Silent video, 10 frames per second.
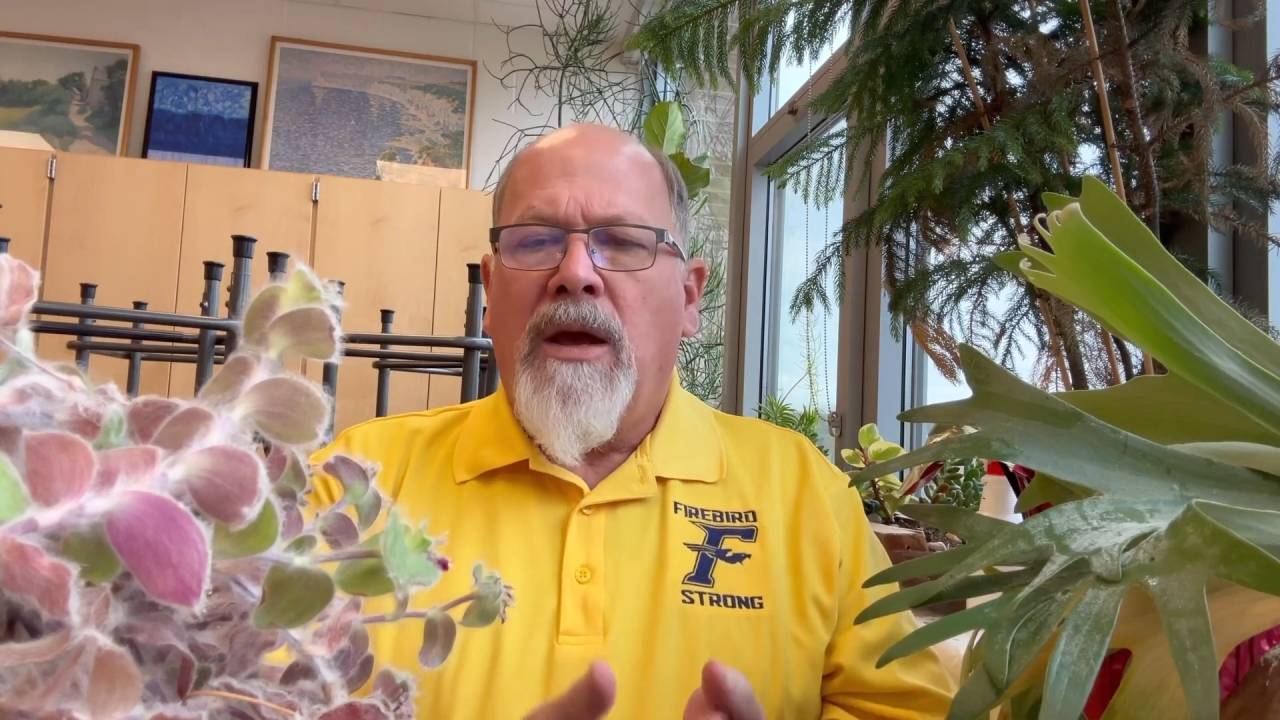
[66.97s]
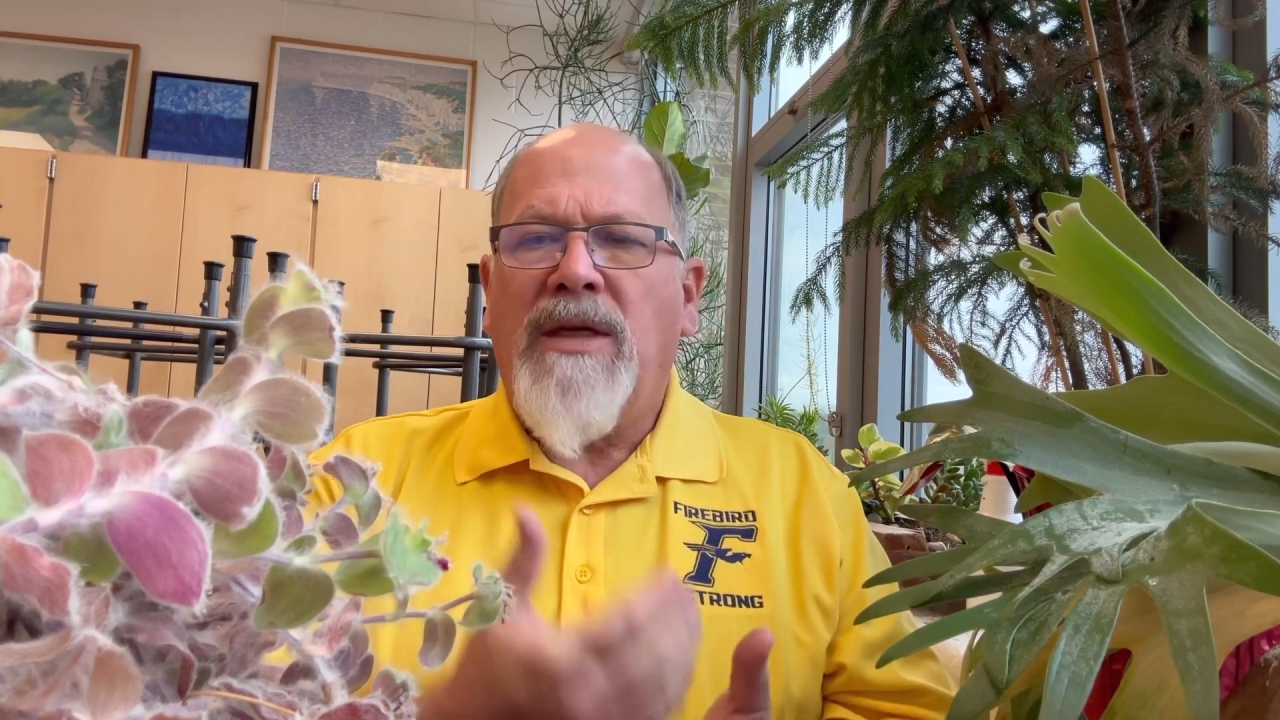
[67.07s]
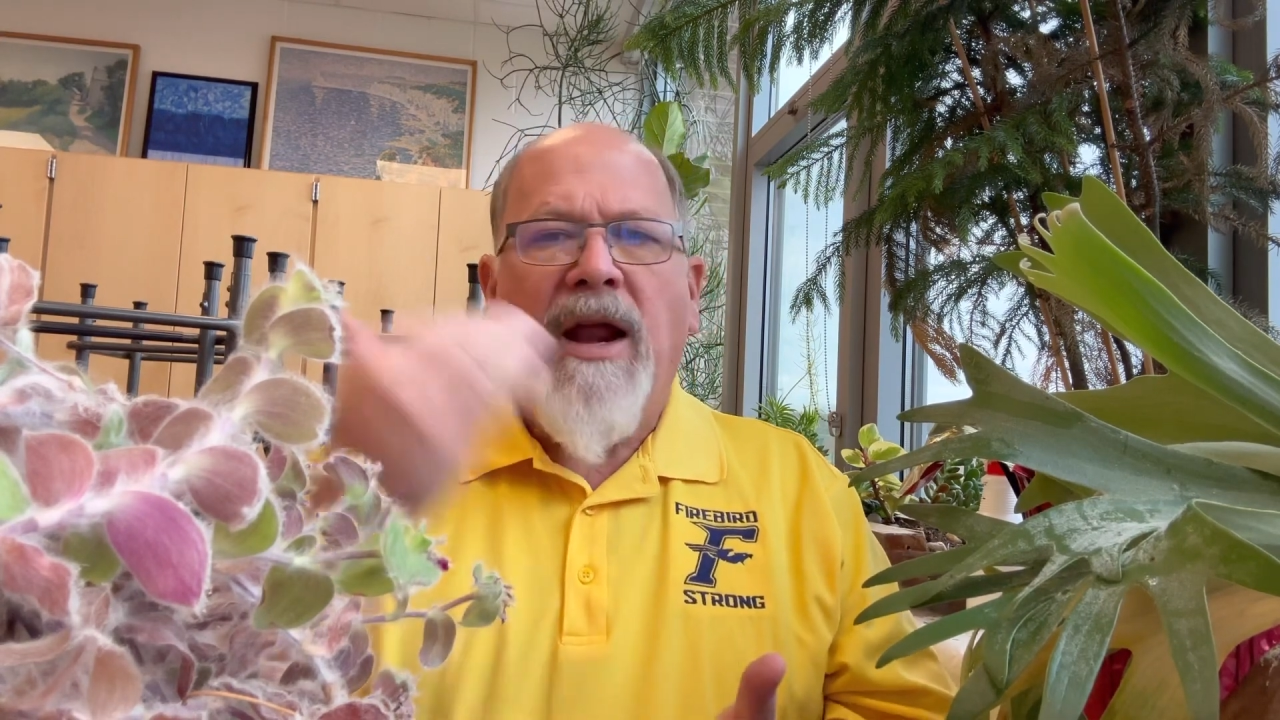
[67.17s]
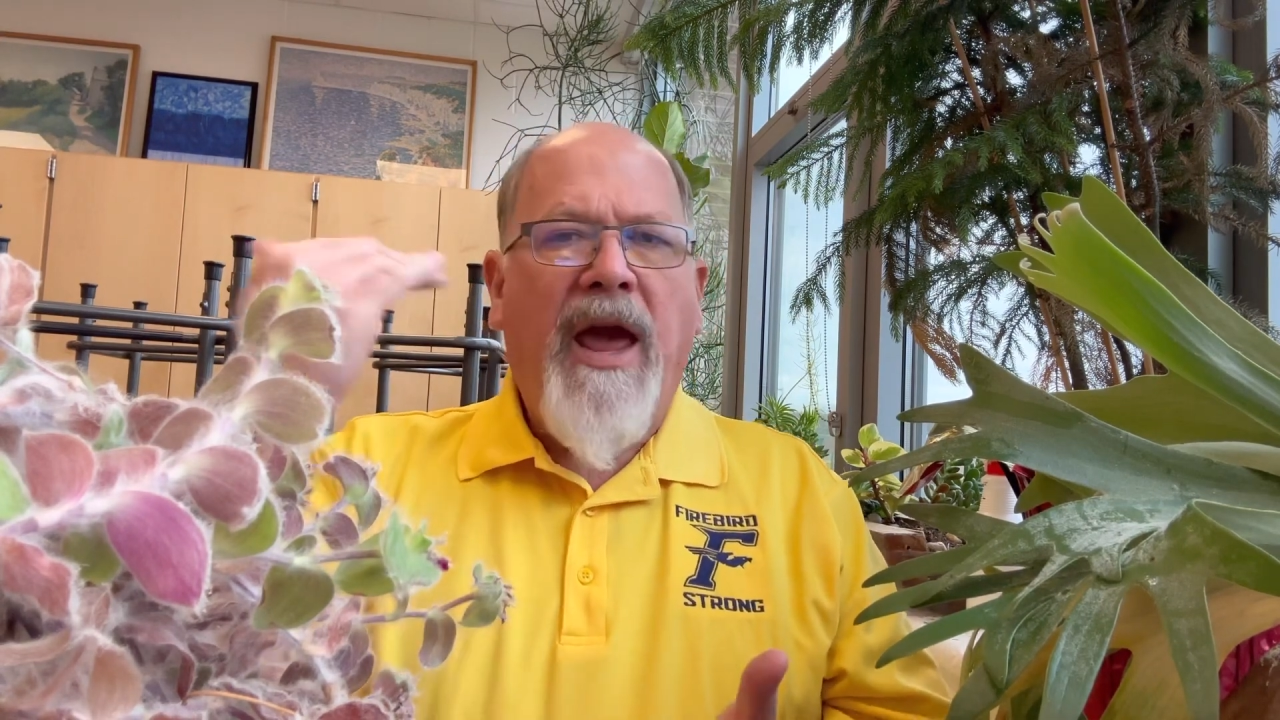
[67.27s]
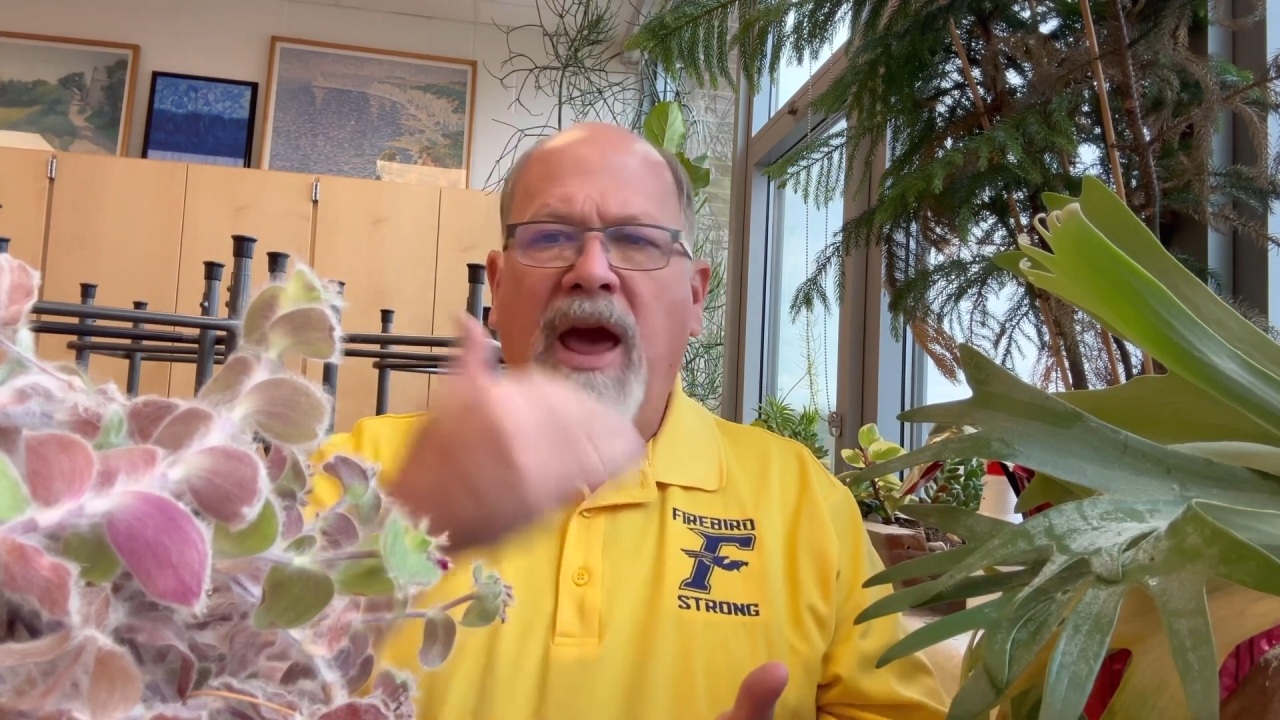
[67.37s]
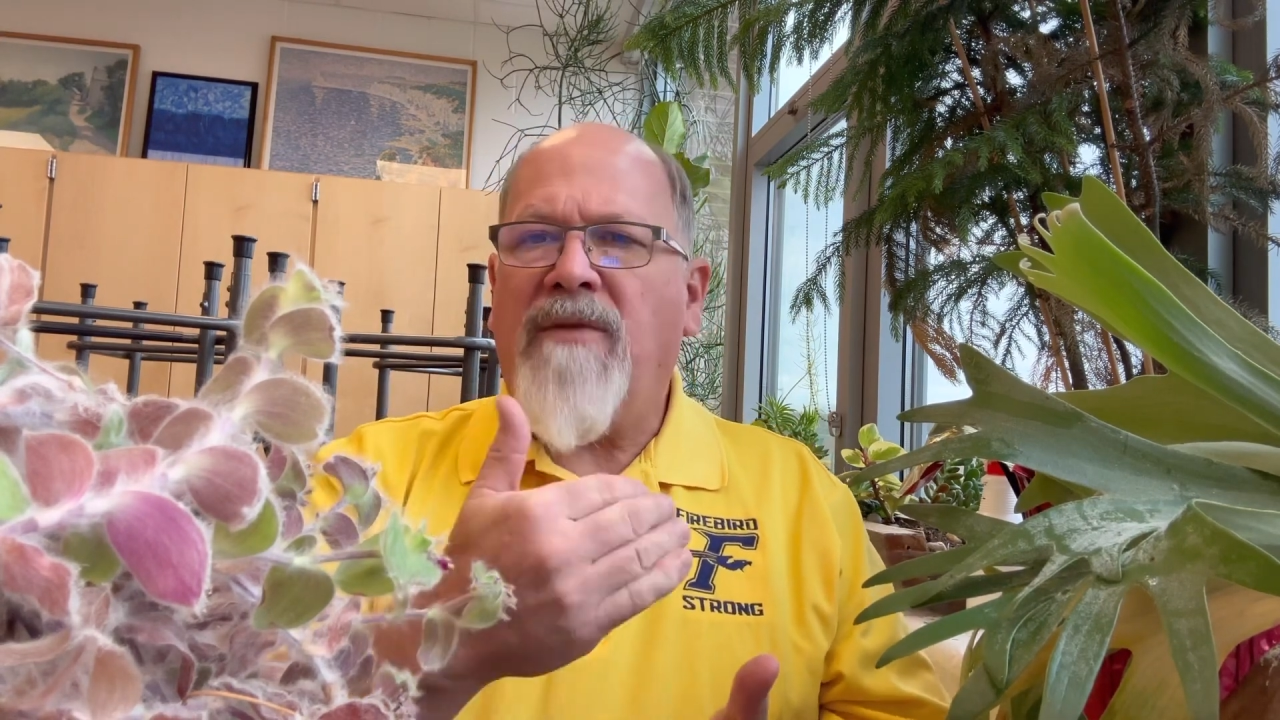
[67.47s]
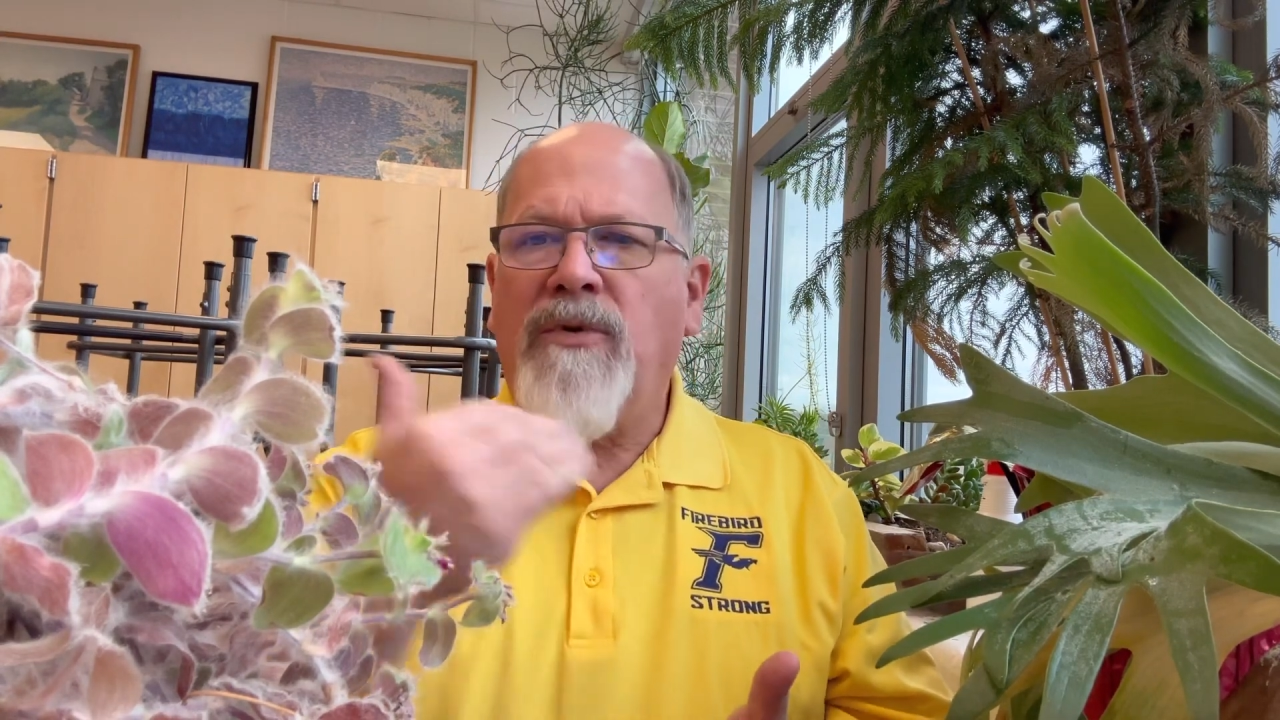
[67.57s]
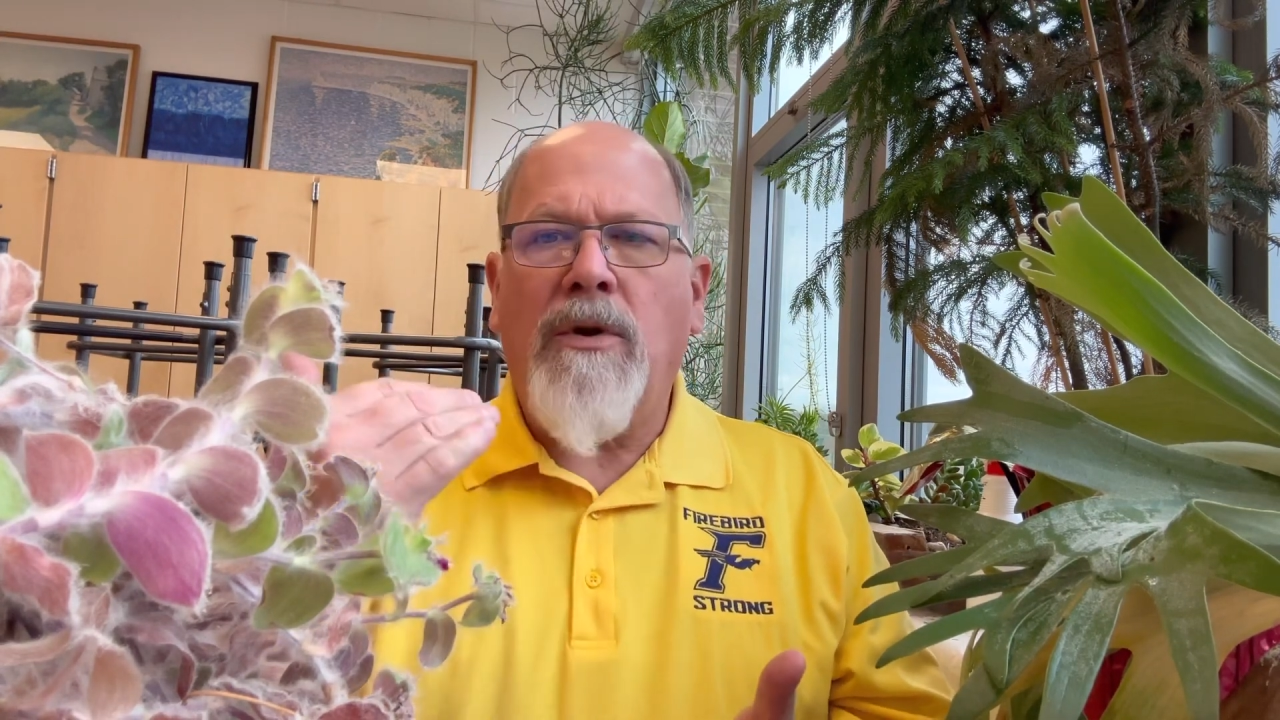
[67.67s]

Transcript: that half